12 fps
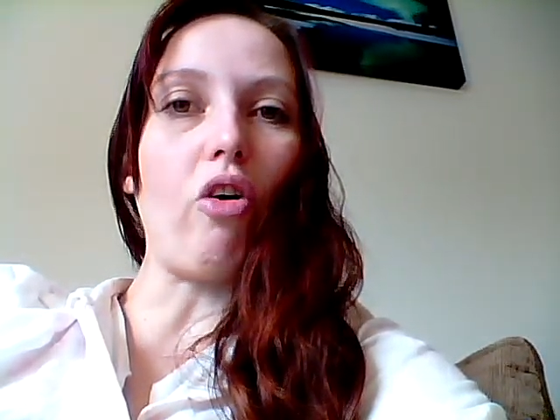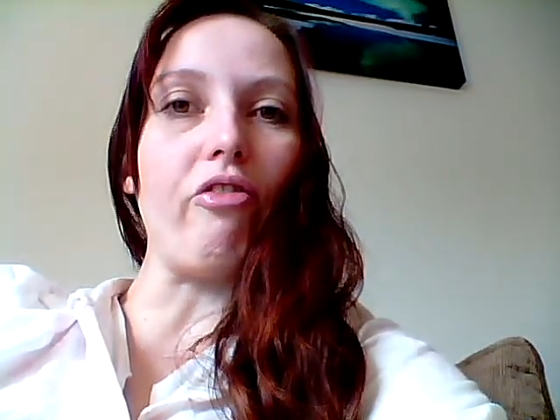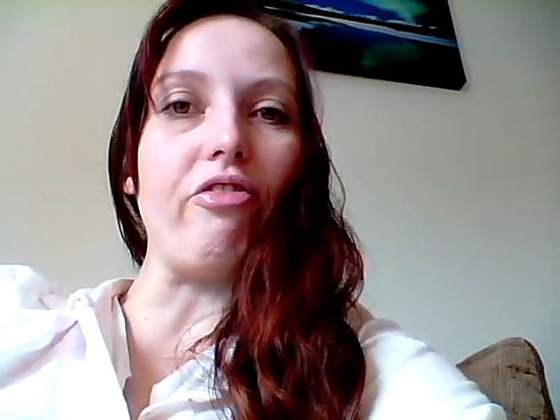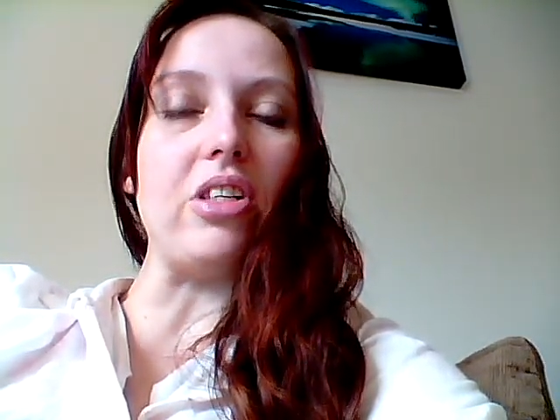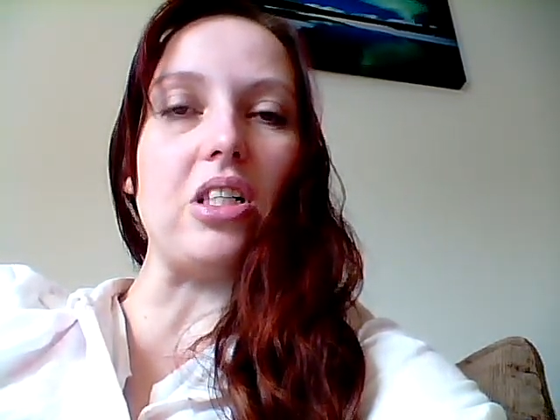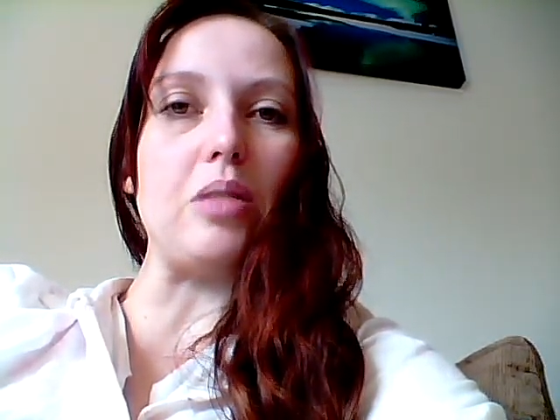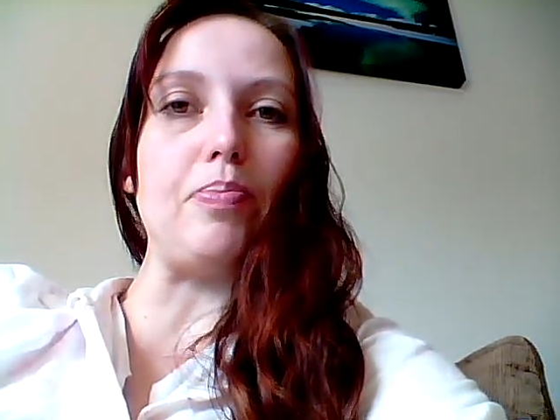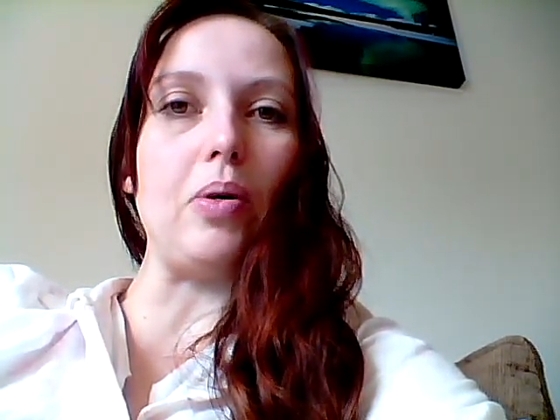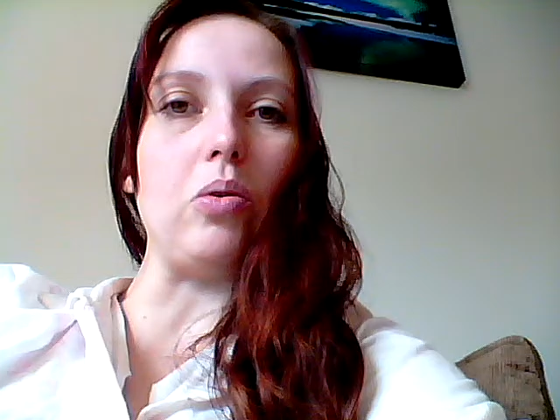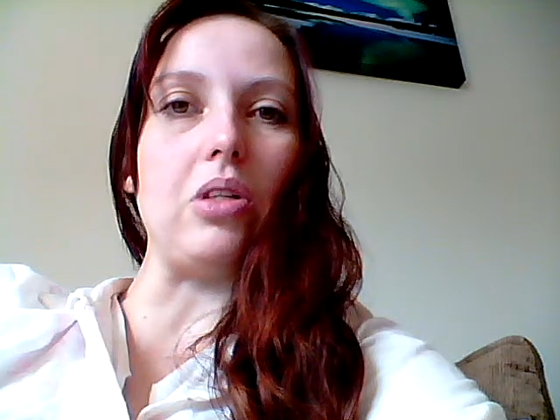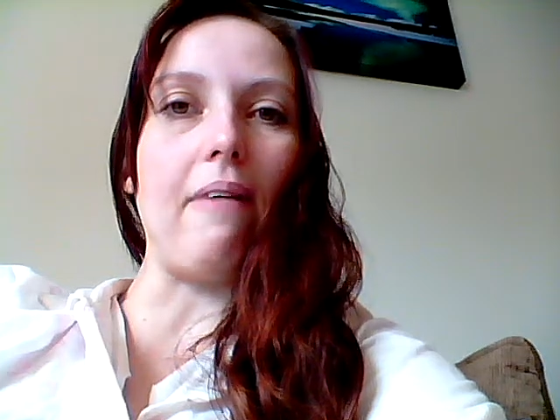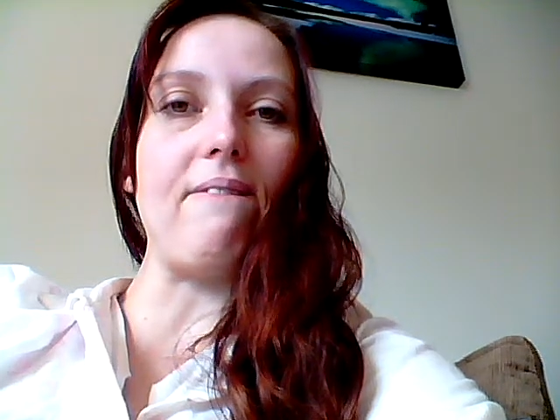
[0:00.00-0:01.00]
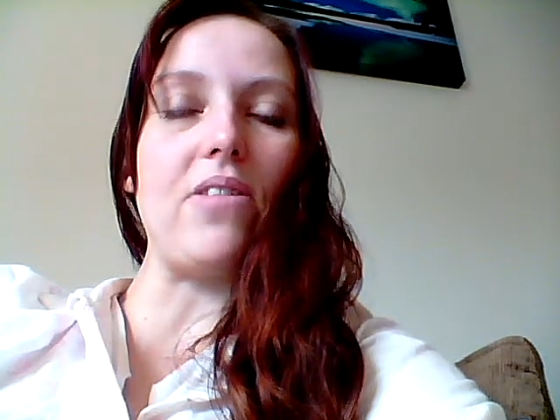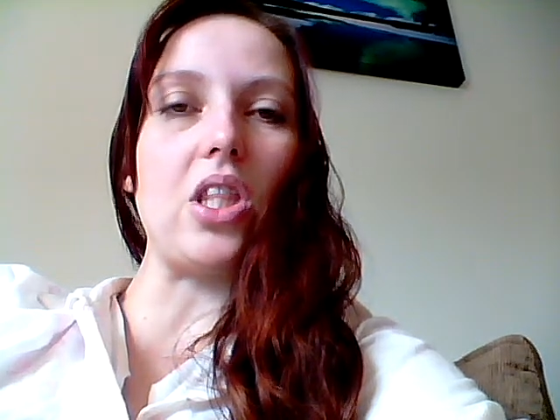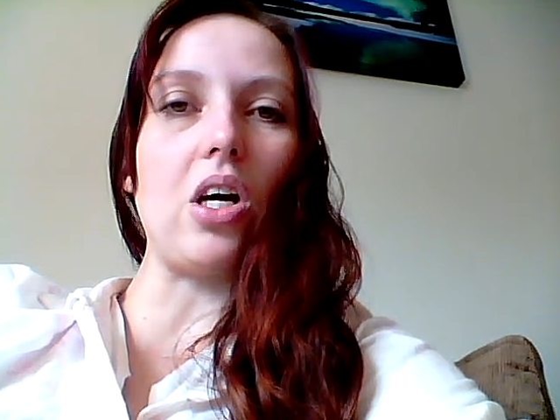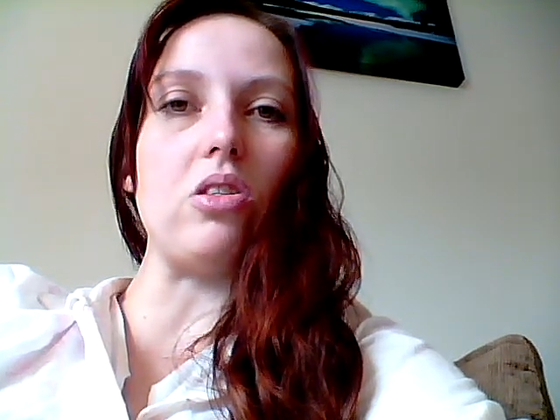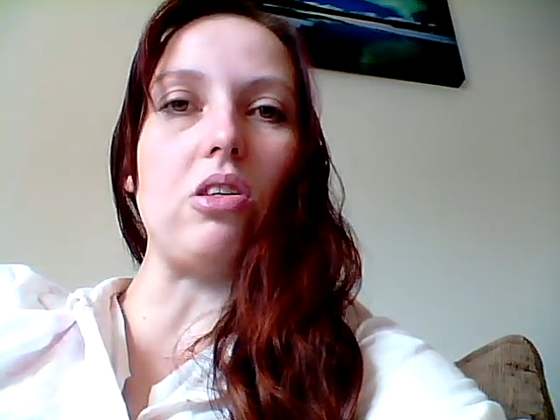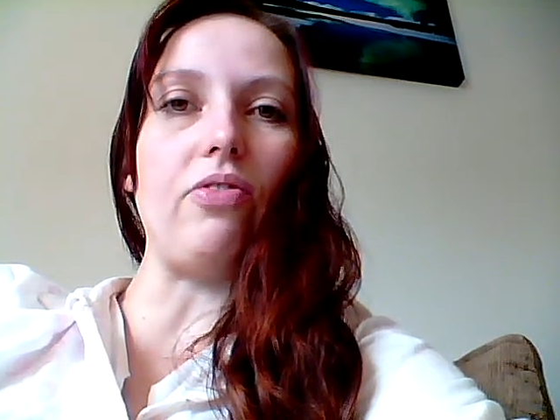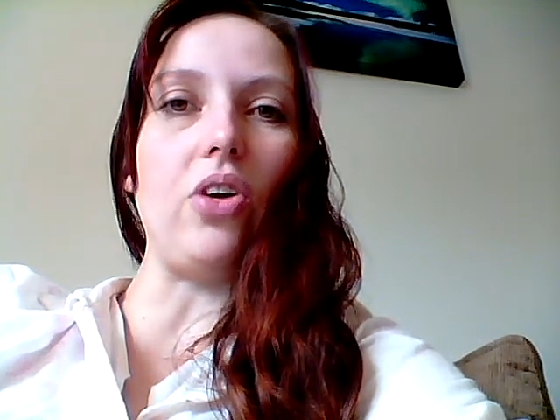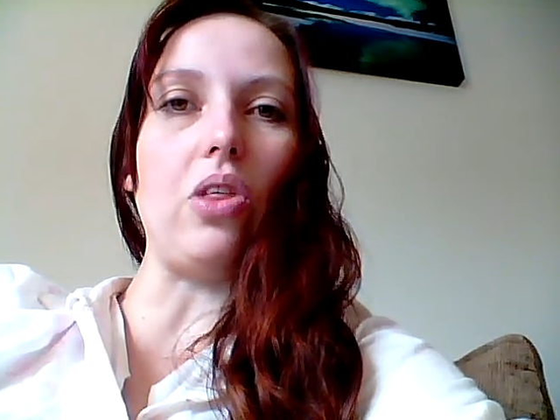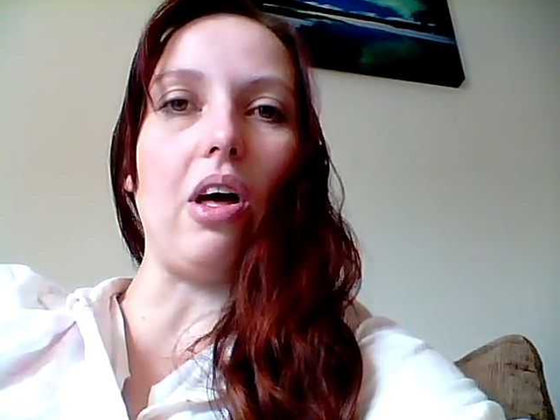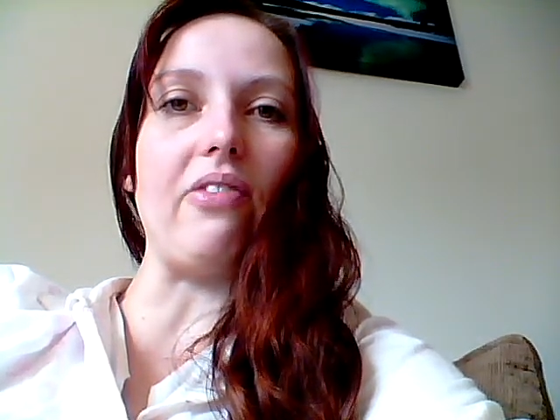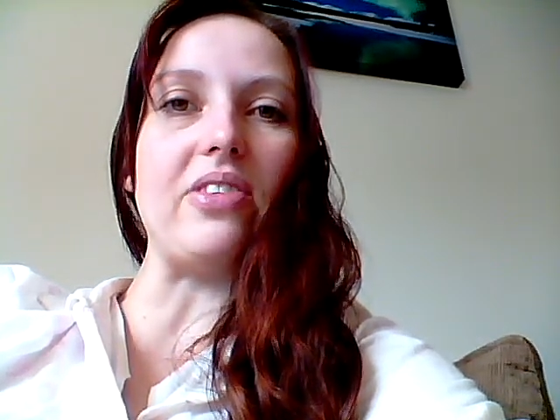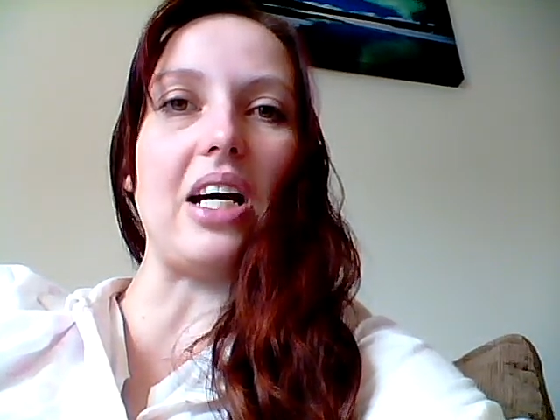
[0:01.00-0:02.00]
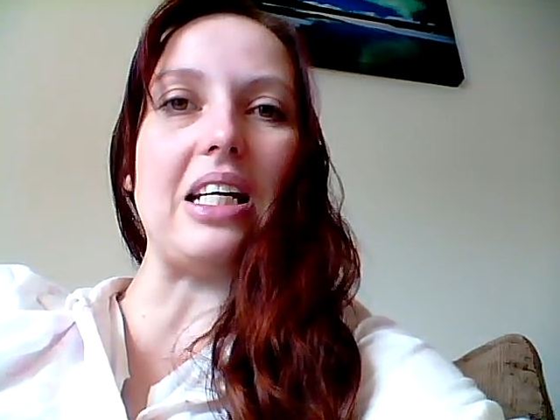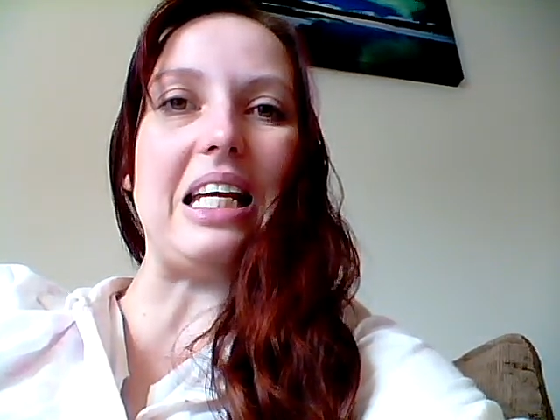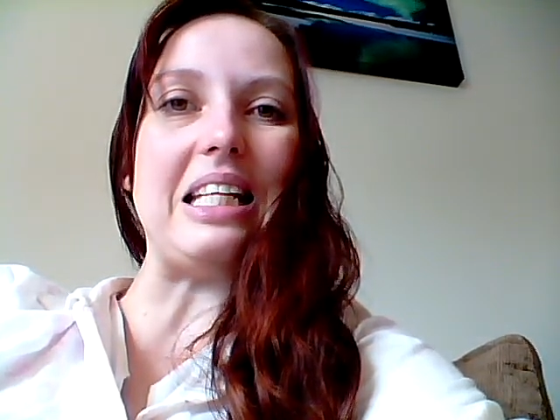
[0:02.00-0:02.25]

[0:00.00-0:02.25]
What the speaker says: confidence building for those of you that have done